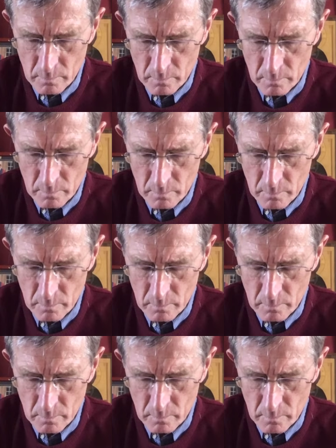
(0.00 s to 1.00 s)

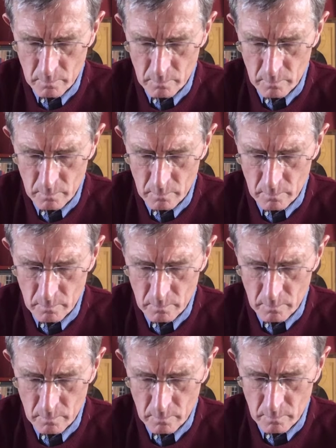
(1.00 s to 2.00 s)

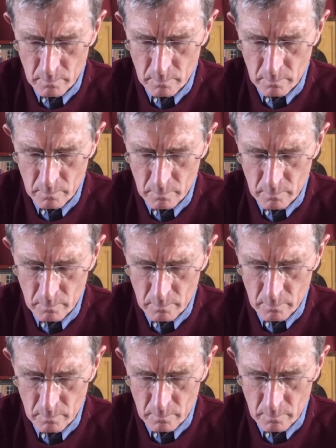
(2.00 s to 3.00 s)

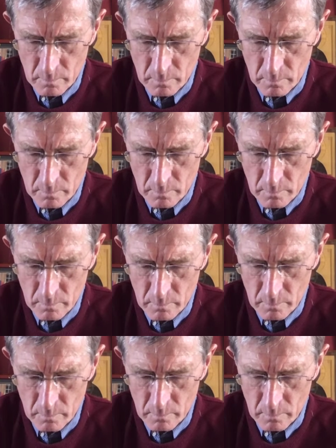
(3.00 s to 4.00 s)

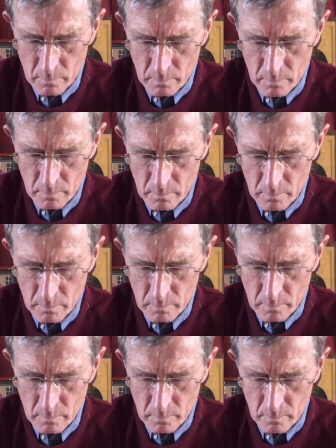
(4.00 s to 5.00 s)

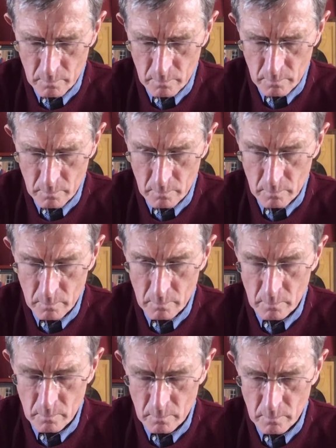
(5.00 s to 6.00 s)

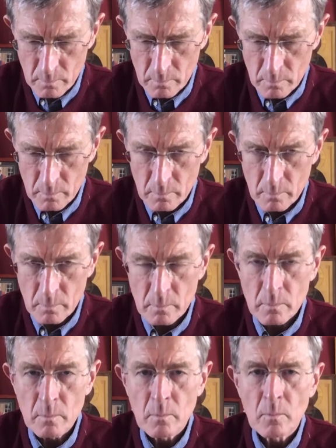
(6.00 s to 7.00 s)

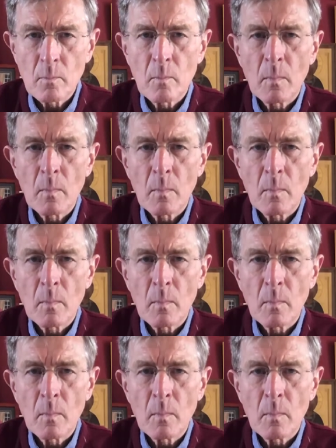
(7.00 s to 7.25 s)
No one is speaking in this clip.